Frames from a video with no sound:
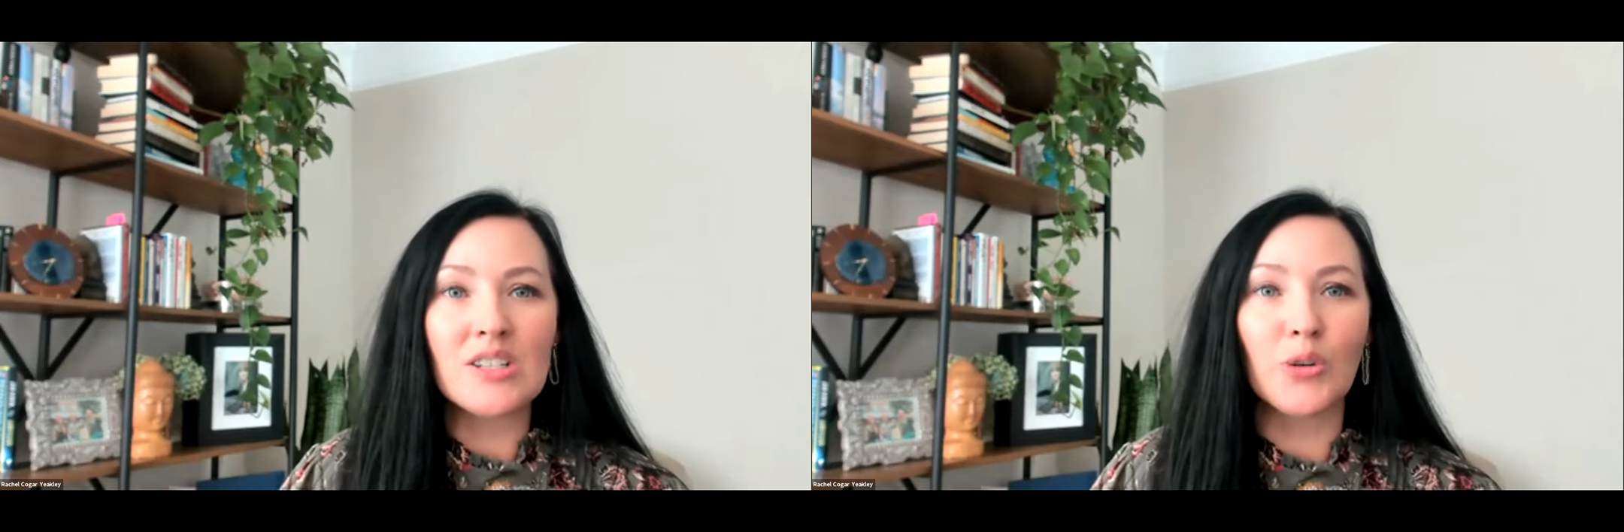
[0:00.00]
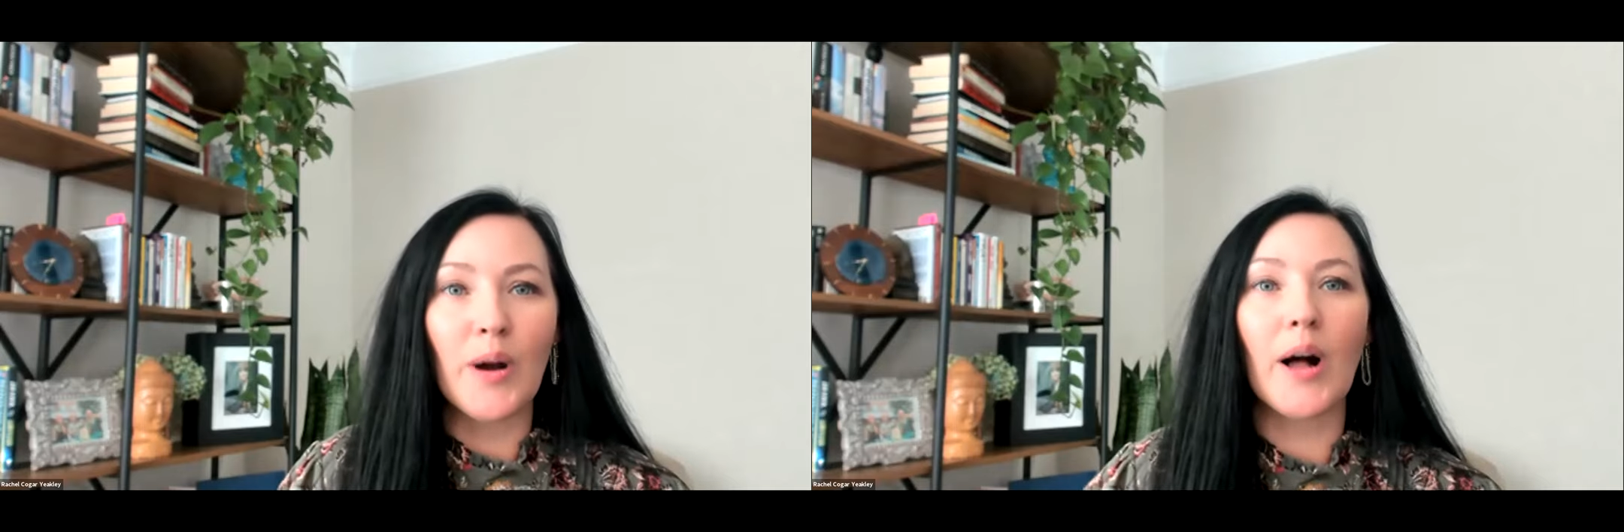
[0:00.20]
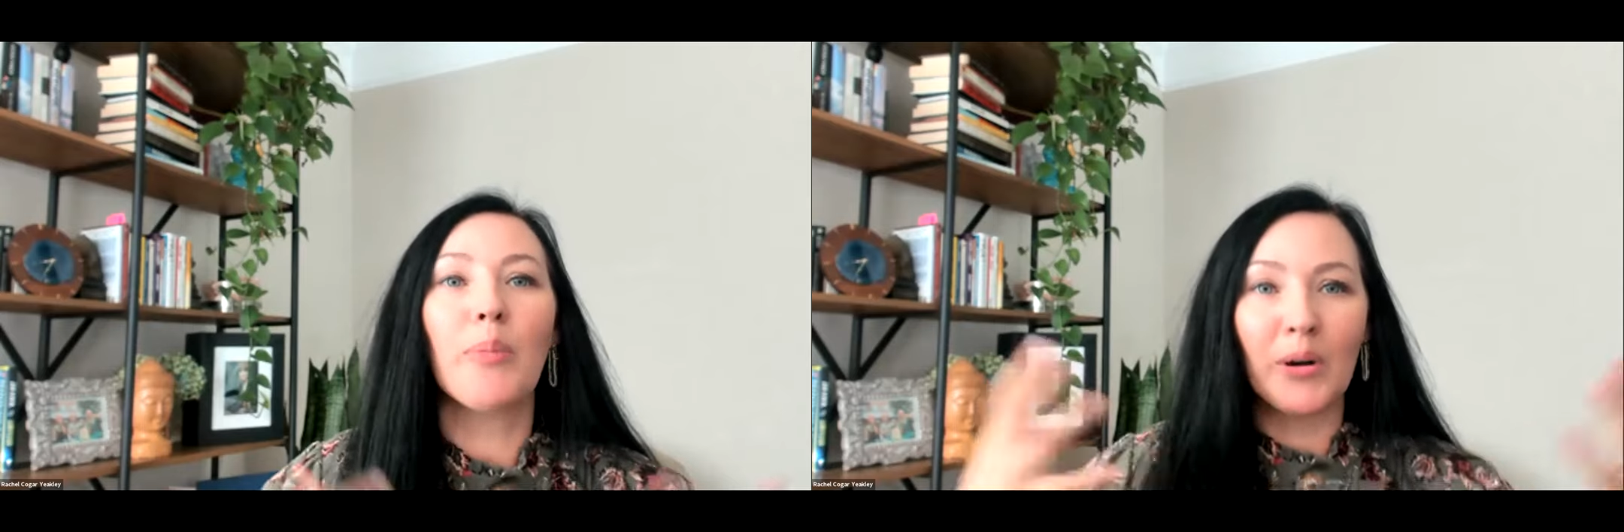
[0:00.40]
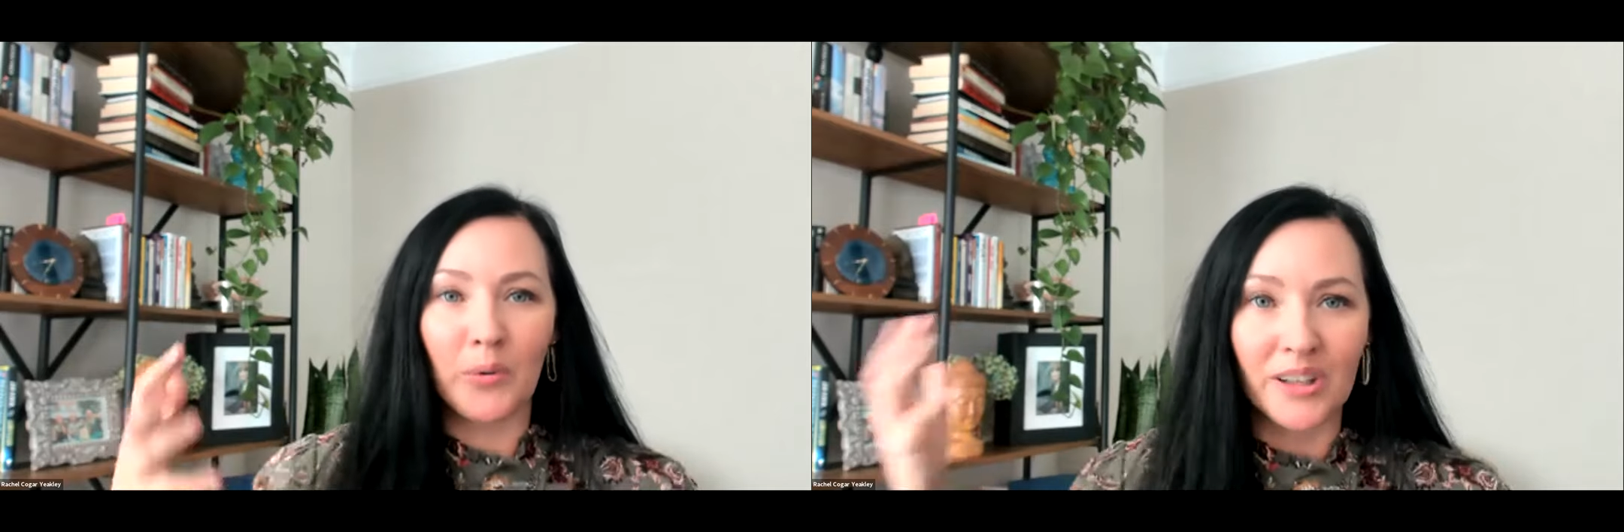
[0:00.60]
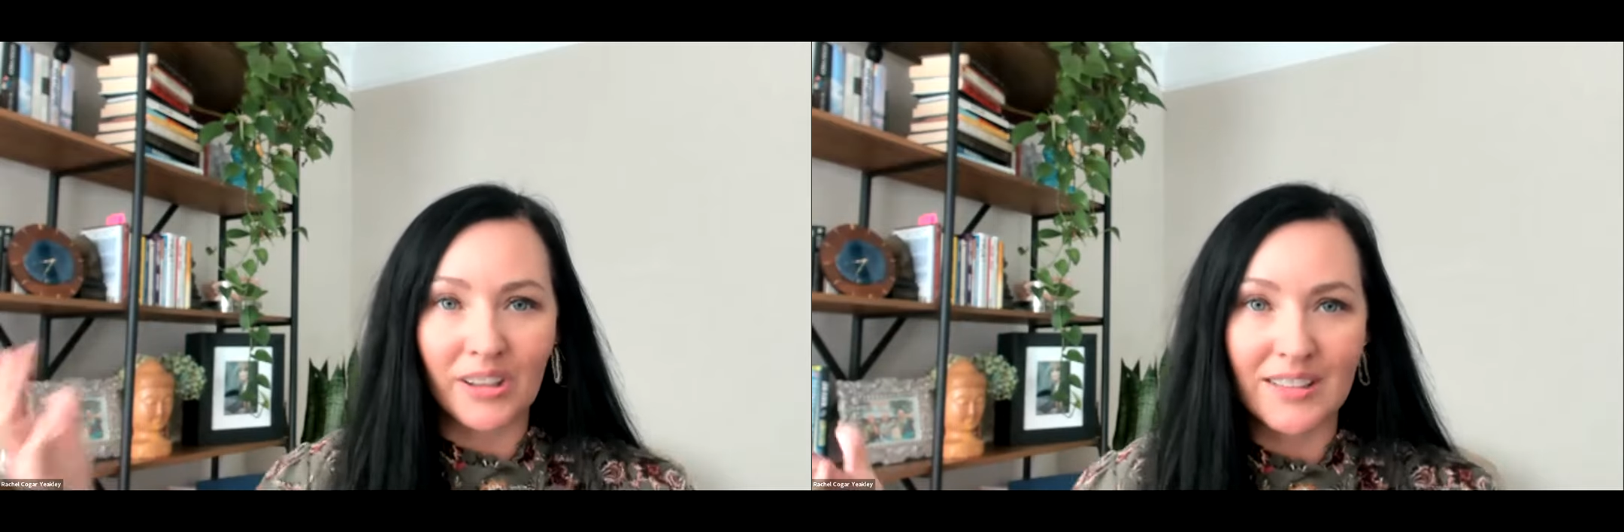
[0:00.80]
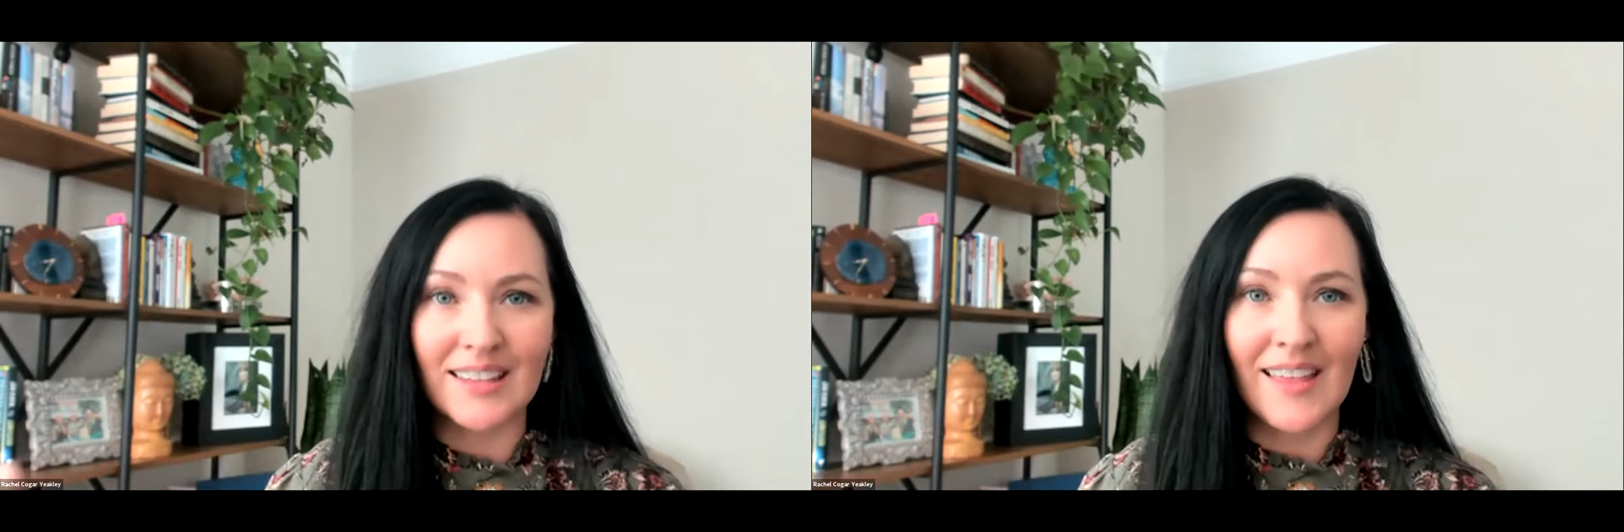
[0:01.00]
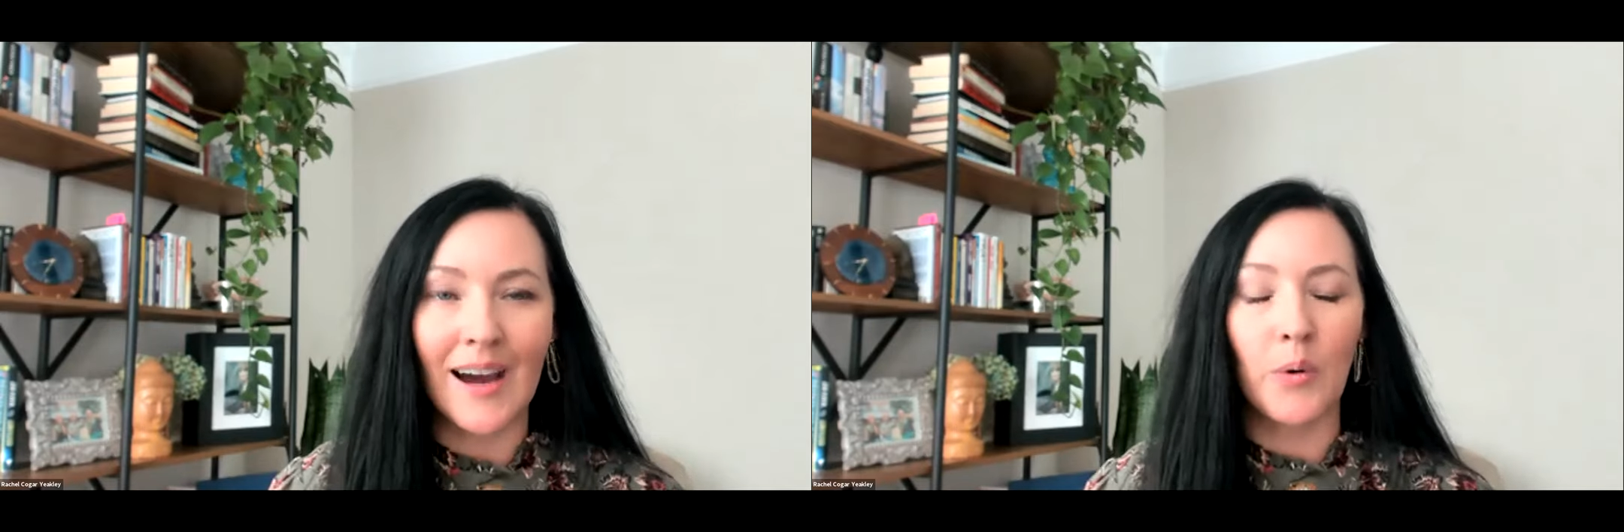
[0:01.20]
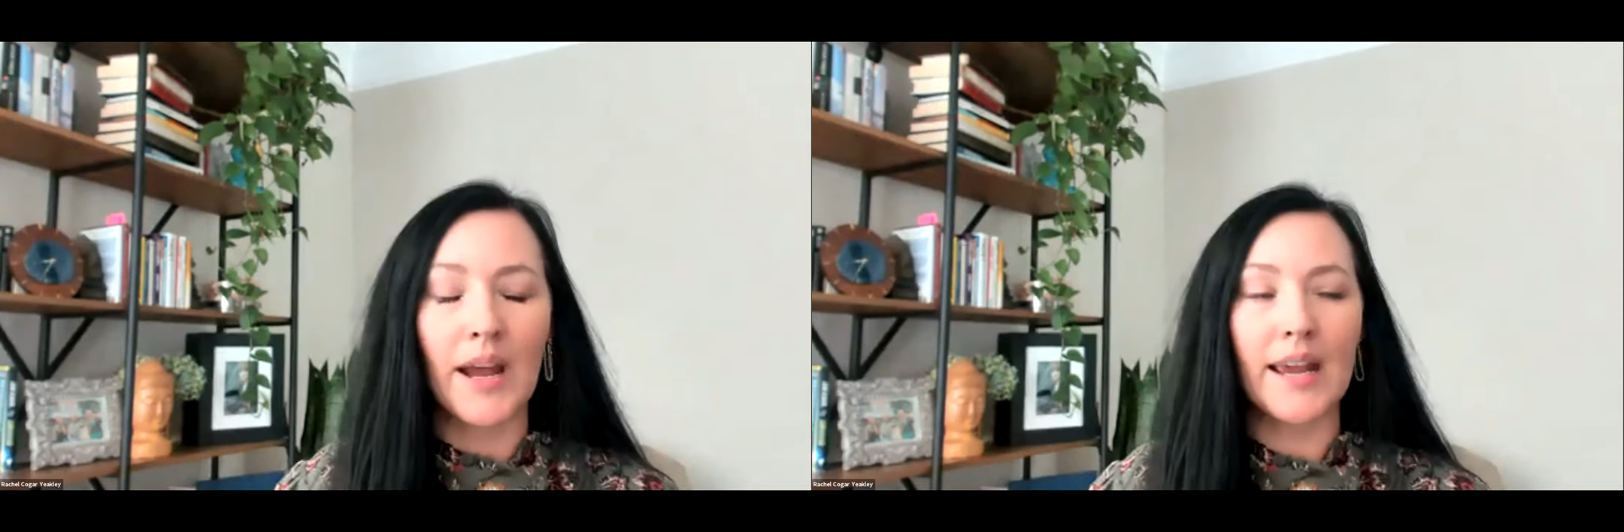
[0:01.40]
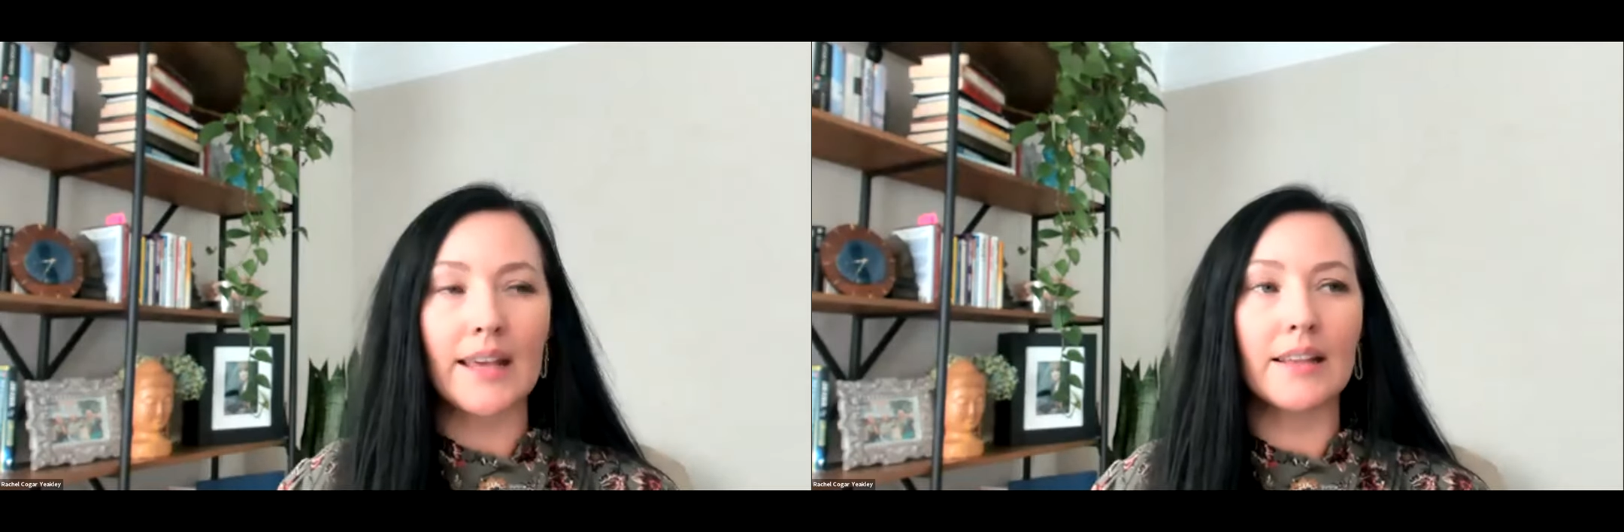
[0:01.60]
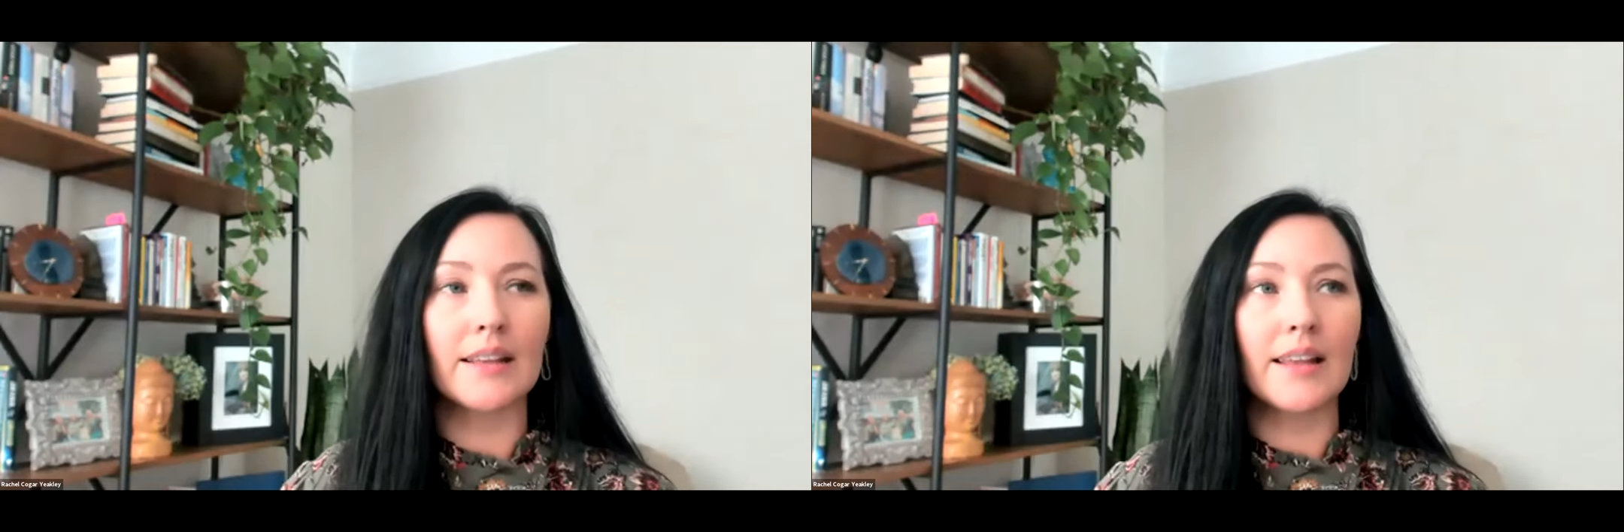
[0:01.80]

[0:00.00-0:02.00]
to help our world in that way.